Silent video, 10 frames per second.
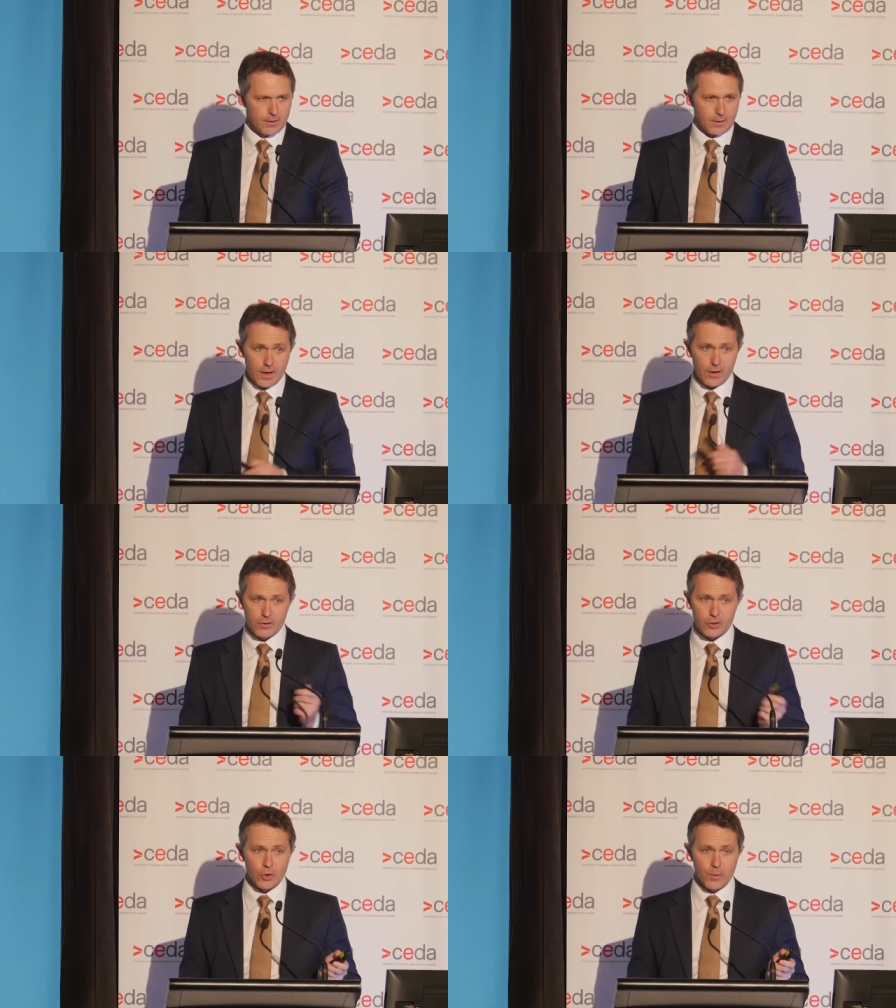You go to
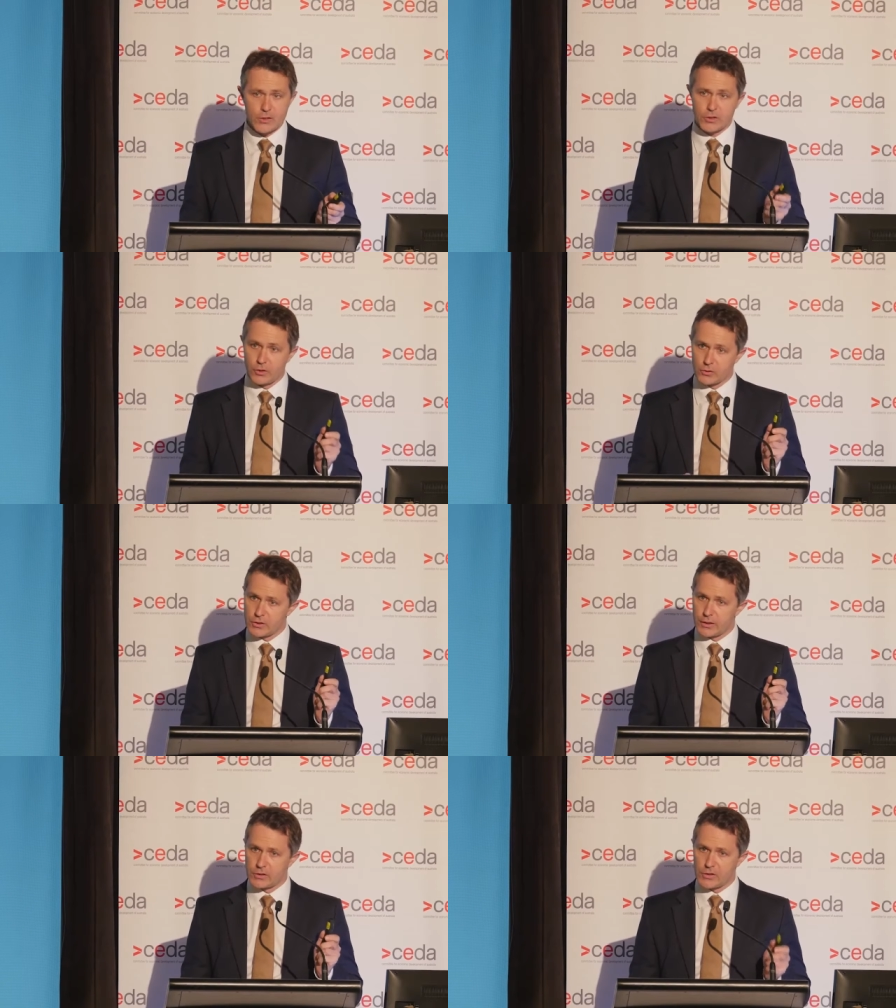the US and you'll
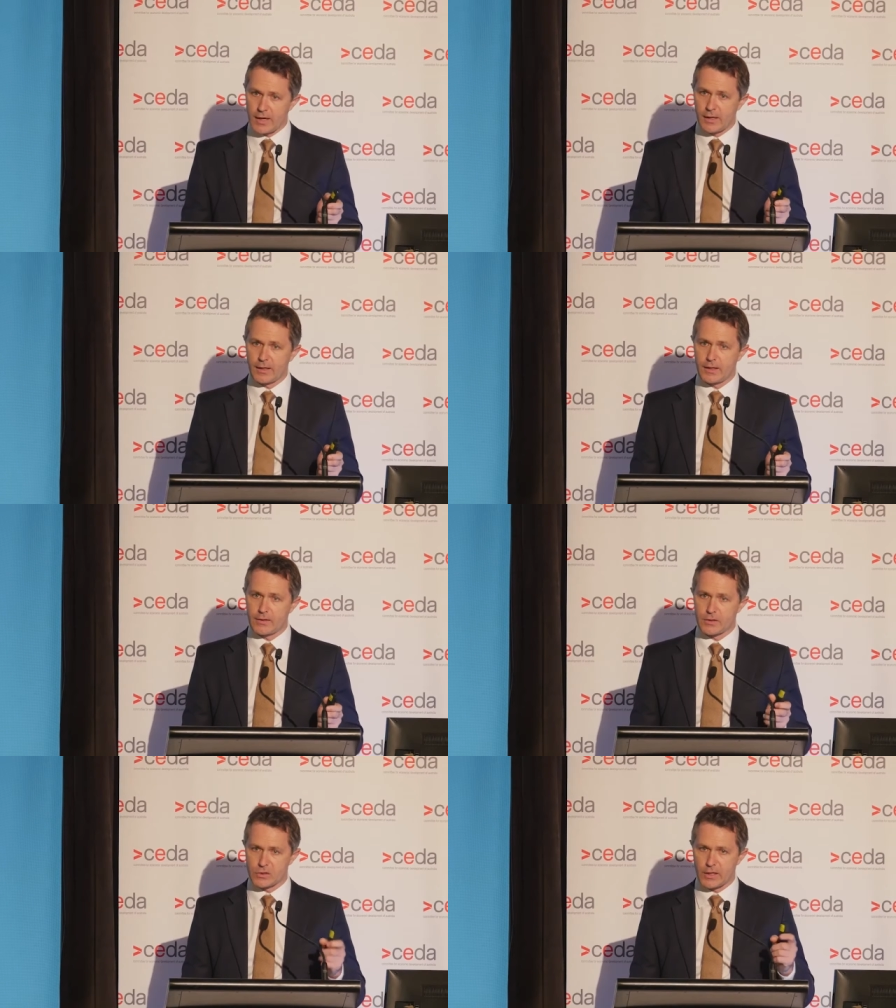see exactly
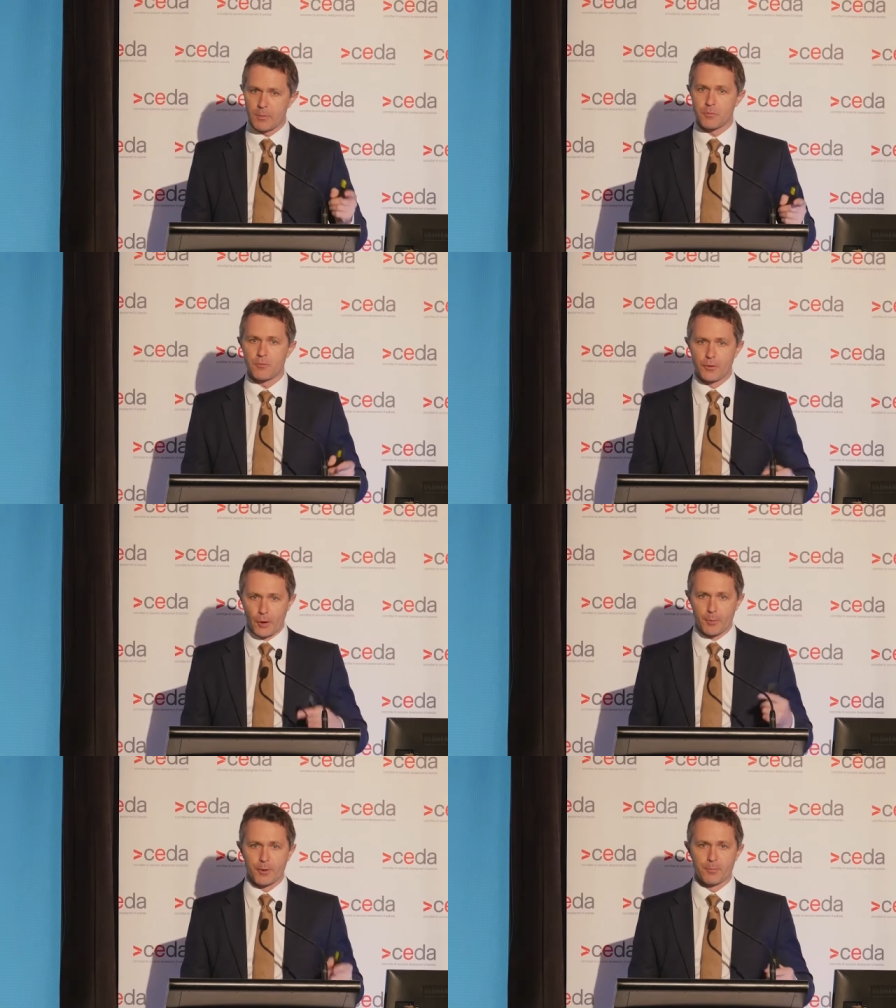the same
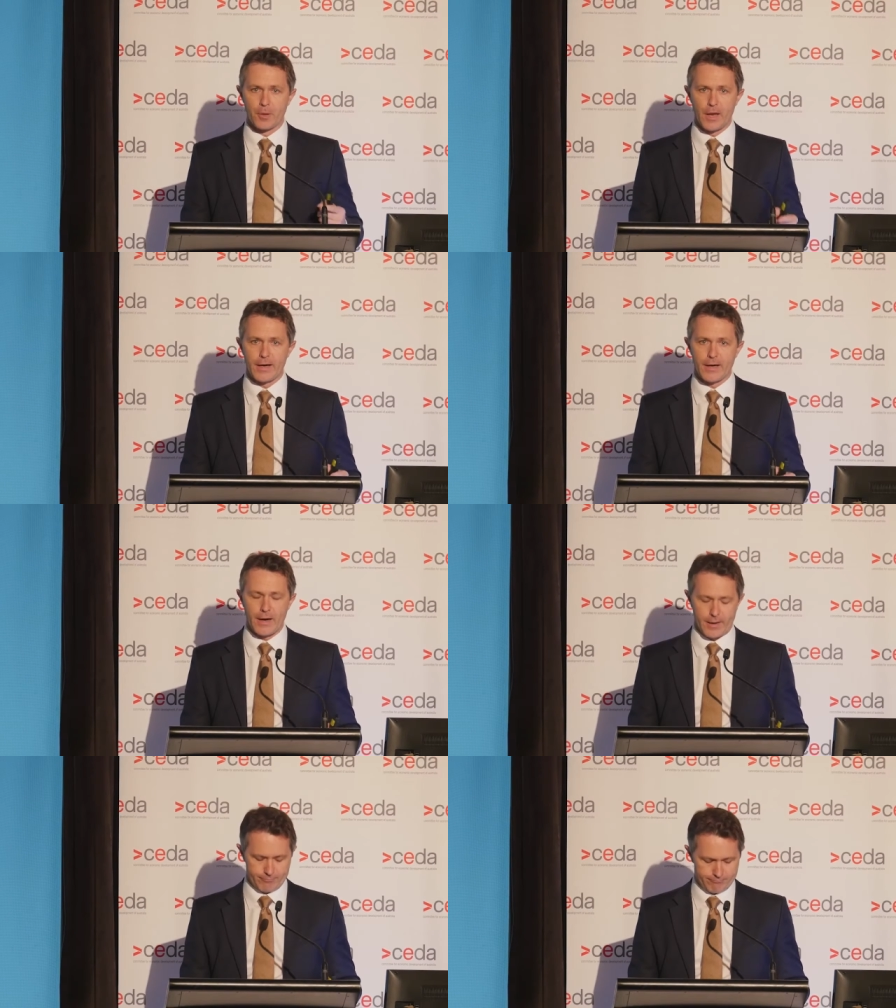phenomenon playing
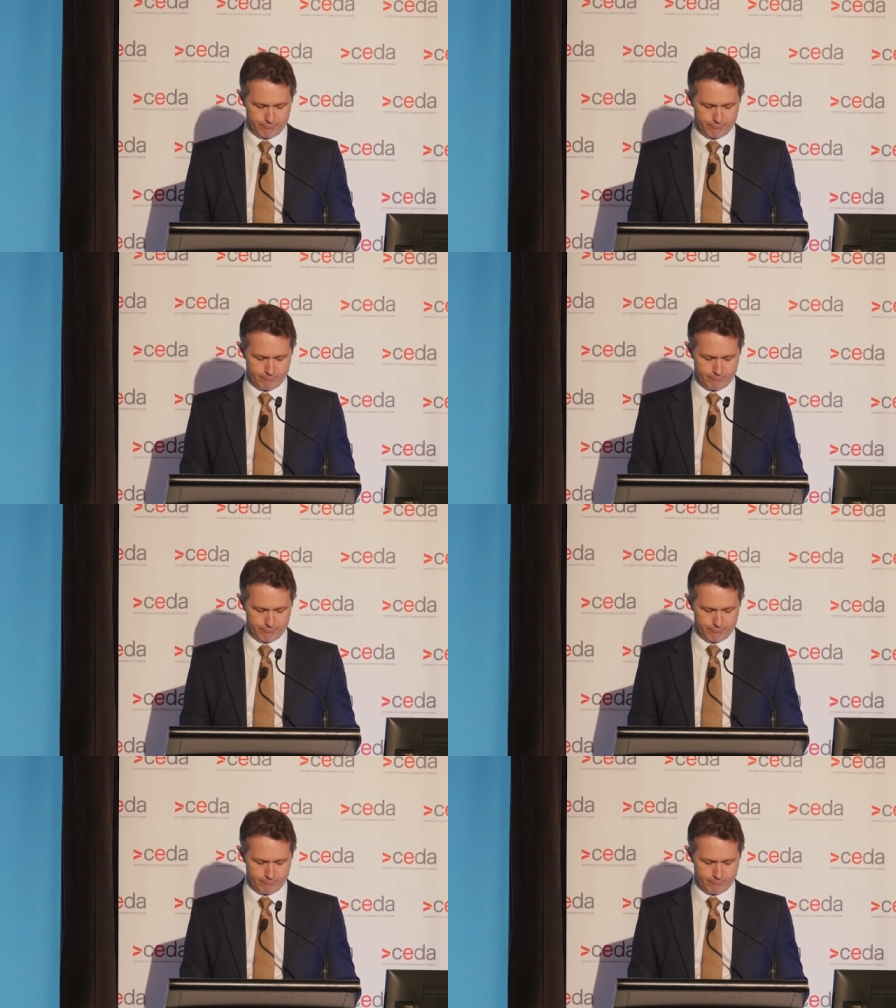out.